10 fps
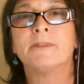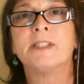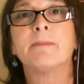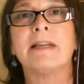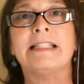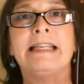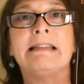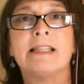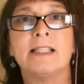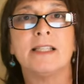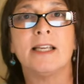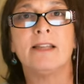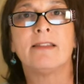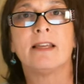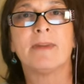sink my teeth into
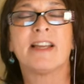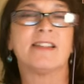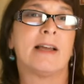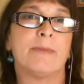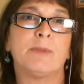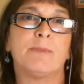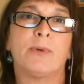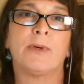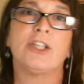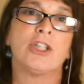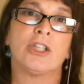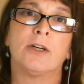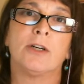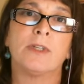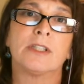anything because I was pretty
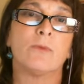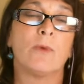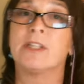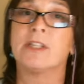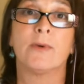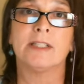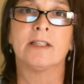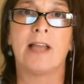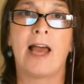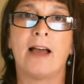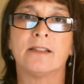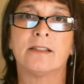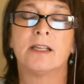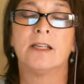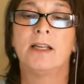sure it wasn't going to
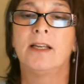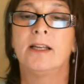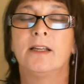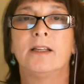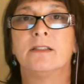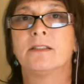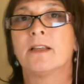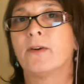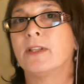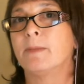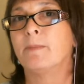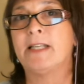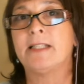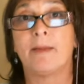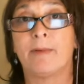last. So in the
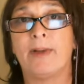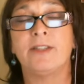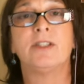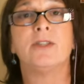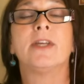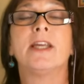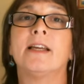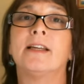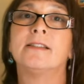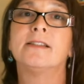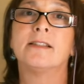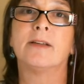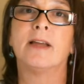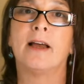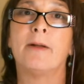meantime, I raised 2 kids.
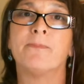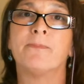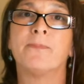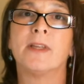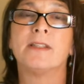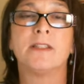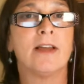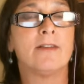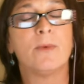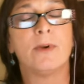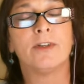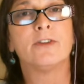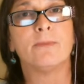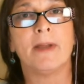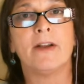I still have a
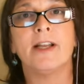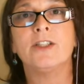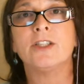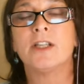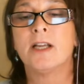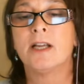wonderful marriage,